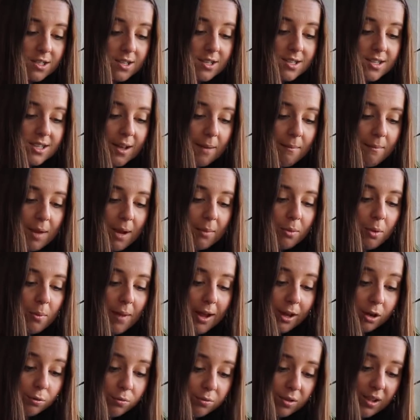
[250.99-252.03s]
So some people
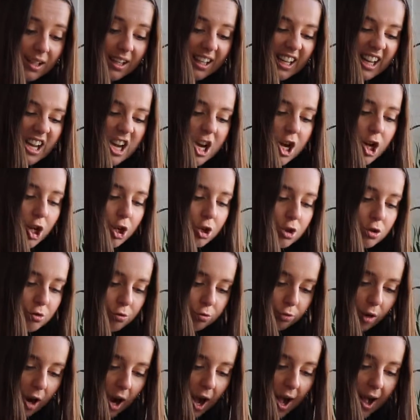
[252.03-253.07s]
make a really
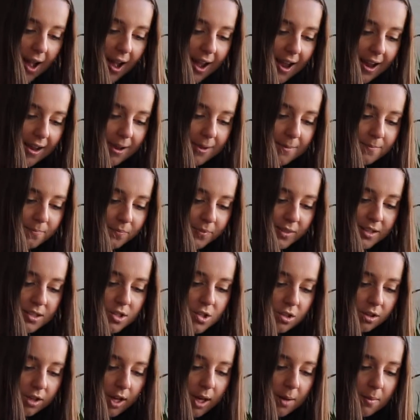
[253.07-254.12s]
dry
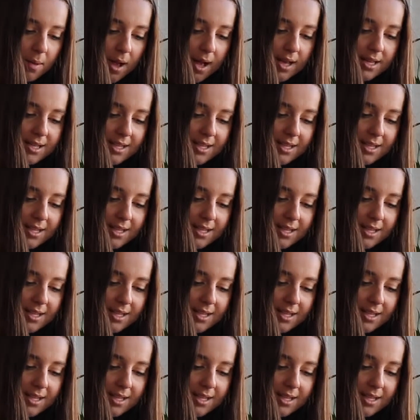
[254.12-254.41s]
scrub,